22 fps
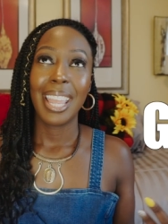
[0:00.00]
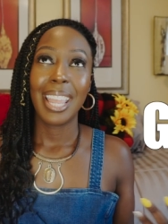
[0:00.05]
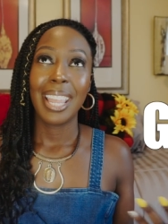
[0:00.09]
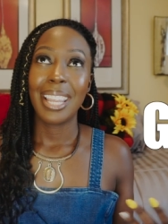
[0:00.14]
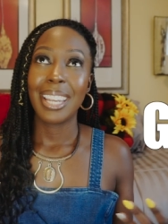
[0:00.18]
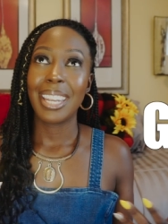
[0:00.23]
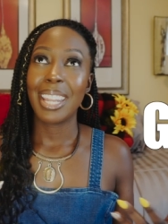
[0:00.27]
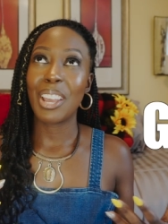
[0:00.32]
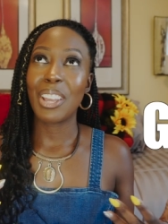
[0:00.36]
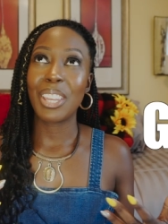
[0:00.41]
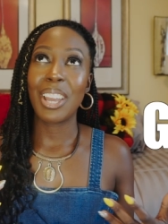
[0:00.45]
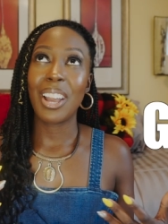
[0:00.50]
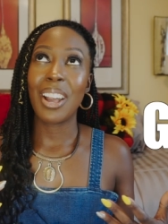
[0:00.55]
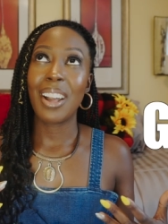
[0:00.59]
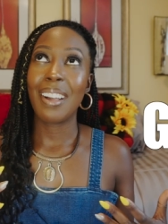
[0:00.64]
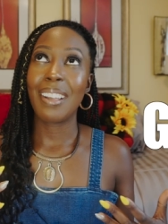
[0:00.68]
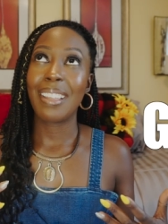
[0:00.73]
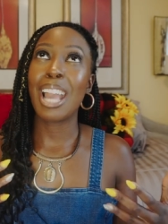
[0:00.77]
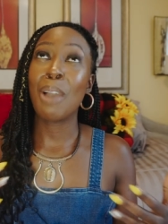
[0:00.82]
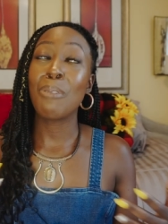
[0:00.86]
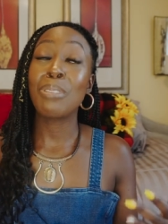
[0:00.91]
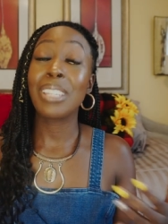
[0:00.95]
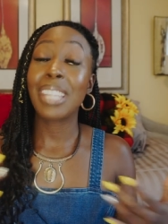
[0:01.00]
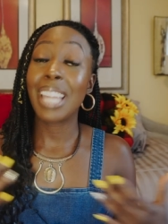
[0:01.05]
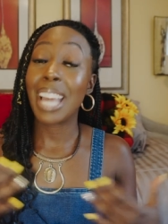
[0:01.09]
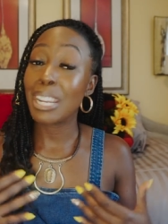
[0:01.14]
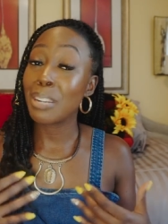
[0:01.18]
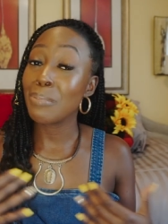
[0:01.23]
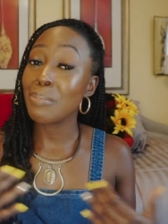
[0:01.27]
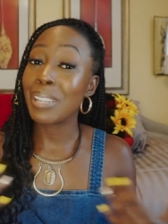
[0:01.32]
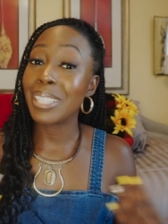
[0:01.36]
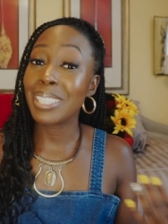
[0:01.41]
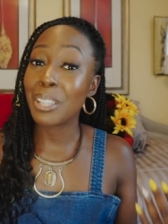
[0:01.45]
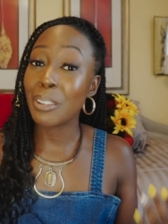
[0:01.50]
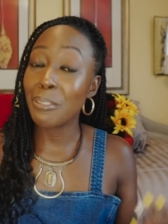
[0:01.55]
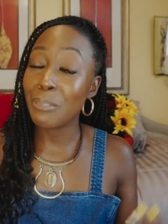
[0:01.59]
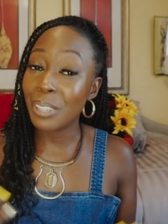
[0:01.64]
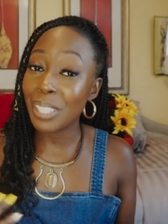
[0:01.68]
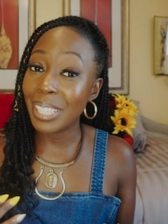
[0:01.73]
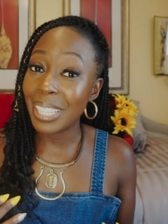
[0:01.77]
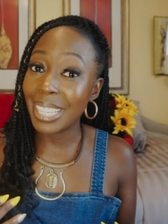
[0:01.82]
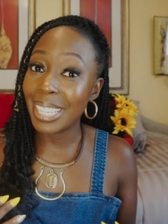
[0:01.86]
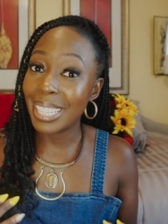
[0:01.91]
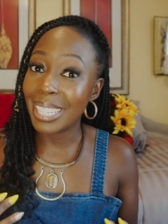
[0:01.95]
Now, y'all, I would lie to myself
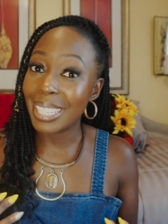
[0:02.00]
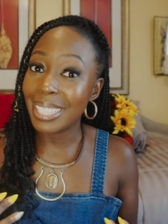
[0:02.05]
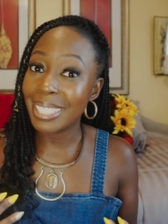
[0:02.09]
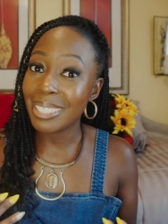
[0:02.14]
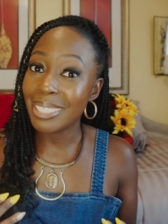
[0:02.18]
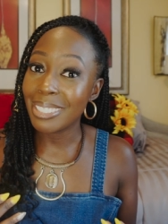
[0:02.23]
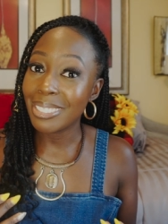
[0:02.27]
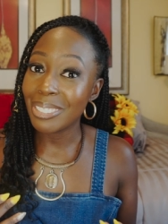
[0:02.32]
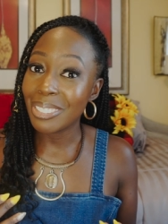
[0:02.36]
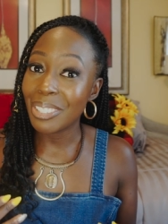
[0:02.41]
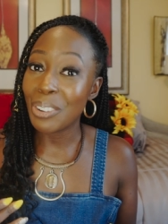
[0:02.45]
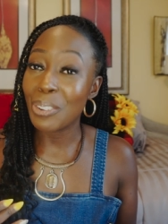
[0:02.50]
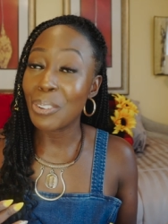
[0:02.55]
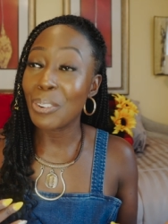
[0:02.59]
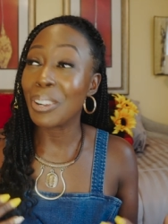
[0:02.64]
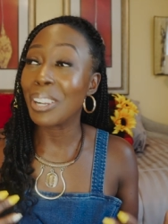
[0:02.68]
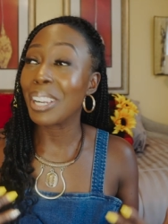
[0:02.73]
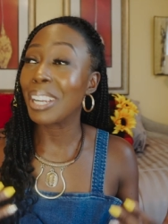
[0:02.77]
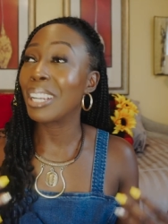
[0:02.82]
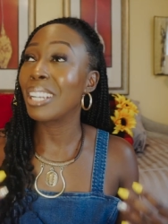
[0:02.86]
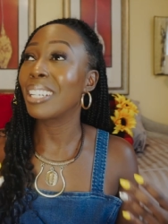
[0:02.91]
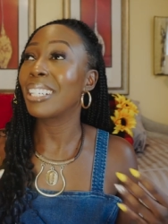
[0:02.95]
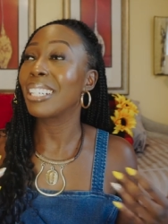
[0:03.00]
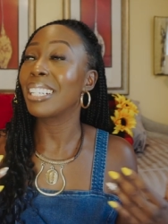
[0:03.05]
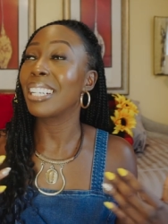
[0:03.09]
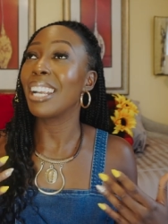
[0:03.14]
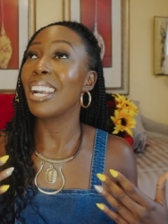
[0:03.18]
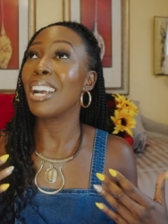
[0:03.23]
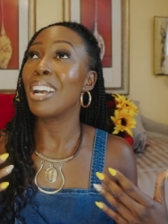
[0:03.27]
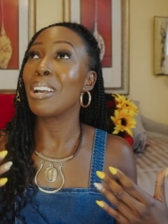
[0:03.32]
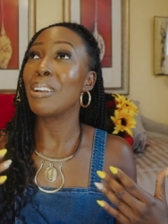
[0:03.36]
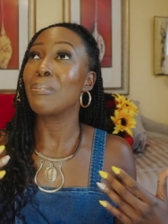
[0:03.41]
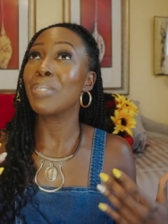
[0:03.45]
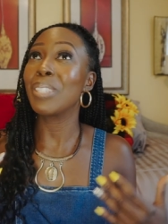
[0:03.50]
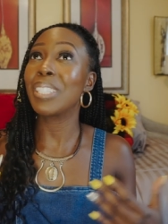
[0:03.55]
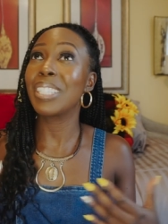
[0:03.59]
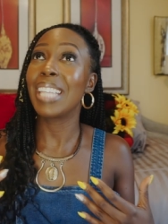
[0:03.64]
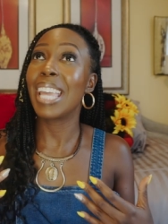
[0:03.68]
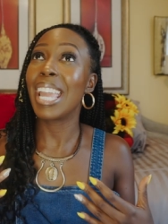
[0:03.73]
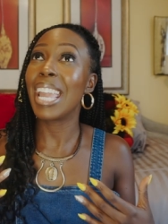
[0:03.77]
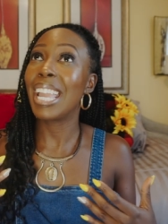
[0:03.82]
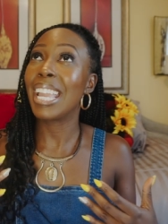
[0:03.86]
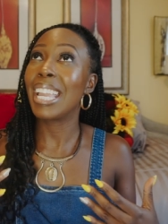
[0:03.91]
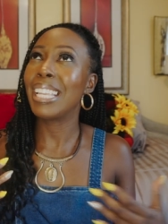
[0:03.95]
again or um,
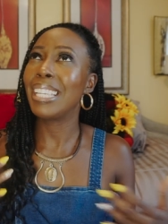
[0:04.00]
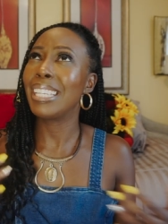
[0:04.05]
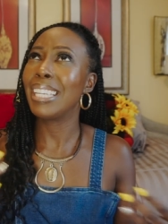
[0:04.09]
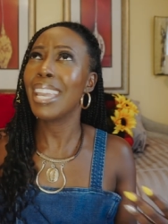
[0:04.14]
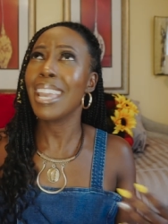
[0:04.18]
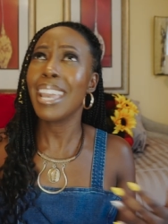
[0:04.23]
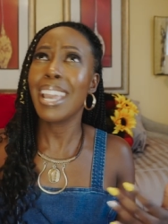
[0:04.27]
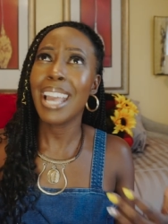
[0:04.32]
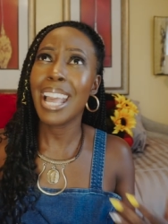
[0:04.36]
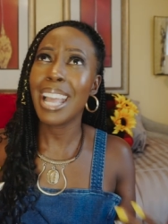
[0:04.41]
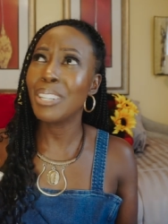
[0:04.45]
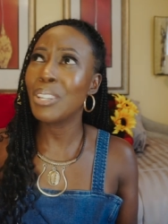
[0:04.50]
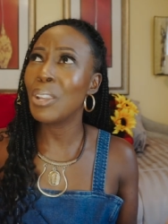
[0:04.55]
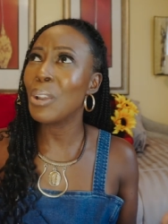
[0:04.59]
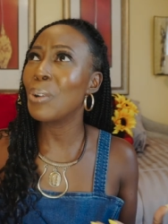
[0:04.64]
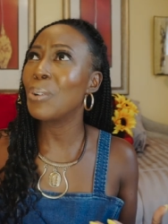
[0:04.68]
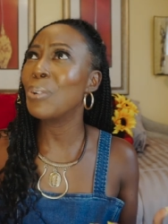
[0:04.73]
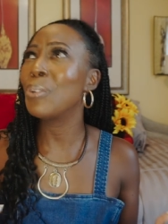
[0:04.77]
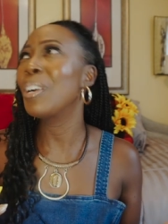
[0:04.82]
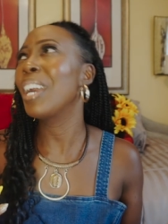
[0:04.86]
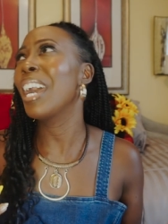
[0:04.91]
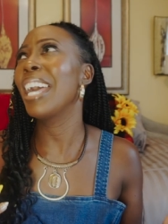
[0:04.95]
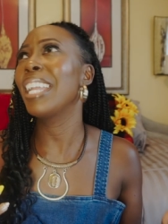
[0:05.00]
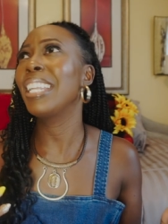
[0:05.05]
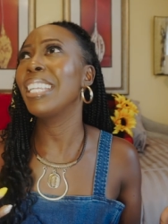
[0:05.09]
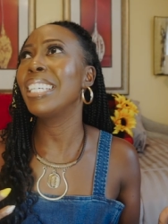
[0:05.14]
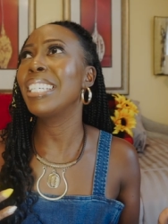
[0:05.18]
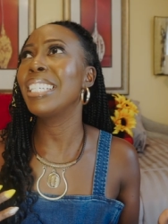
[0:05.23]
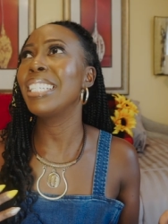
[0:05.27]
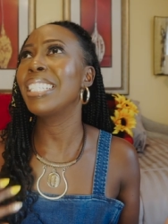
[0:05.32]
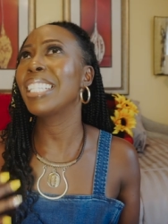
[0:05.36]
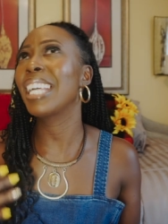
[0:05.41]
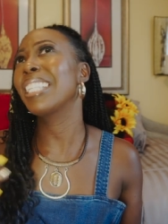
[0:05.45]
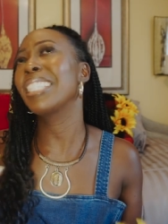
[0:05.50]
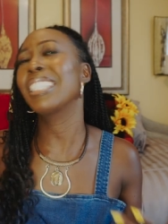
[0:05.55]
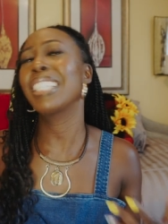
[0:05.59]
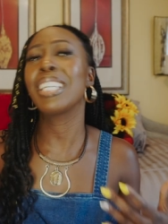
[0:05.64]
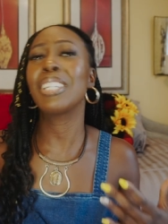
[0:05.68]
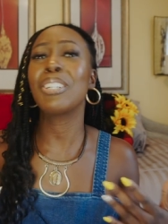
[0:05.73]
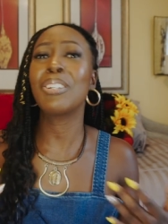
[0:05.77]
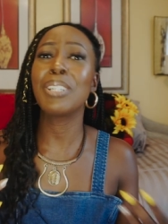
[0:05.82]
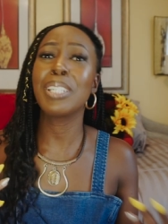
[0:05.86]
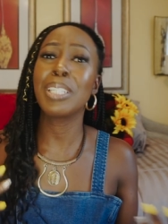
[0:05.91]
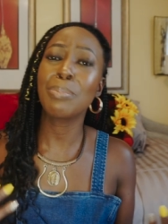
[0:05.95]
say, yeah, I know who God is. I
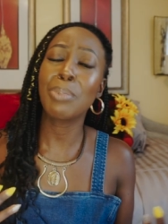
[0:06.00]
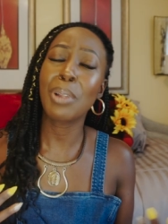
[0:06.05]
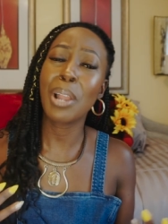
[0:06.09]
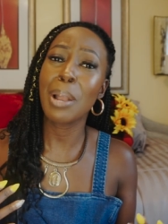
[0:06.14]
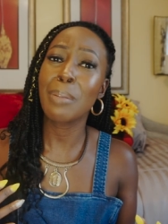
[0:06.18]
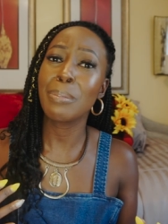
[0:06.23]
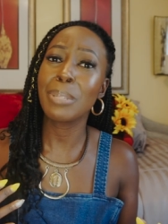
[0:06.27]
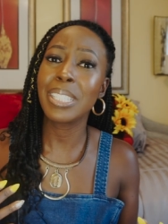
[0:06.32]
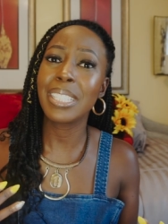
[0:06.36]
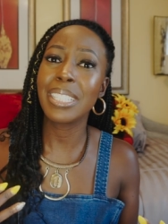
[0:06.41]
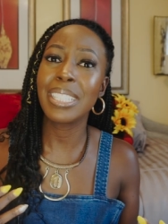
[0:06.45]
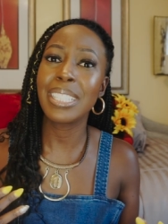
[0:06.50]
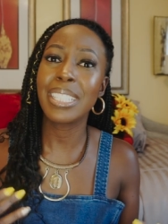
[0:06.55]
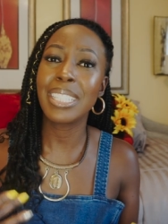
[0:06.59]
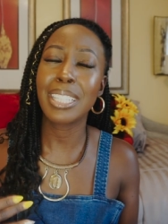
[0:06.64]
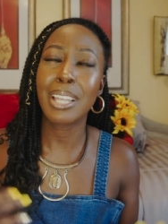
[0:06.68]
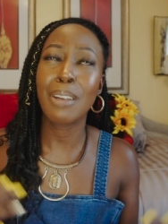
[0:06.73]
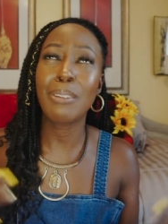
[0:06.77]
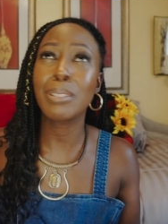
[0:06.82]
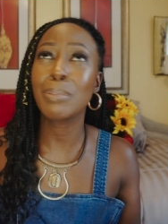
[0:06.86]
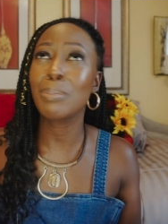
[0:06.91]
stand on his promises. I was